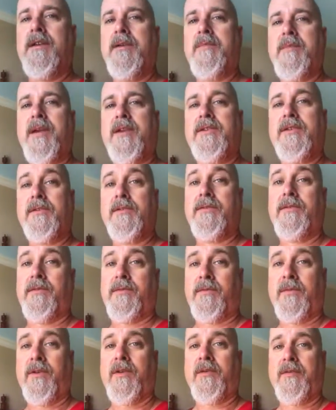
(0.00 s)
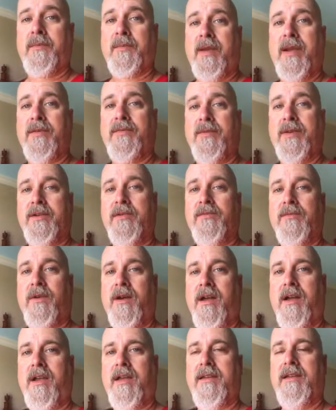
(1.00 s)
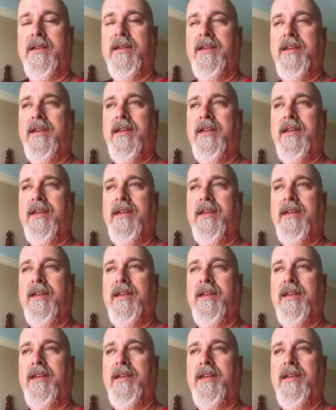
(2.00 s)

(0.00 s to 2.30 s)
My children were my real why.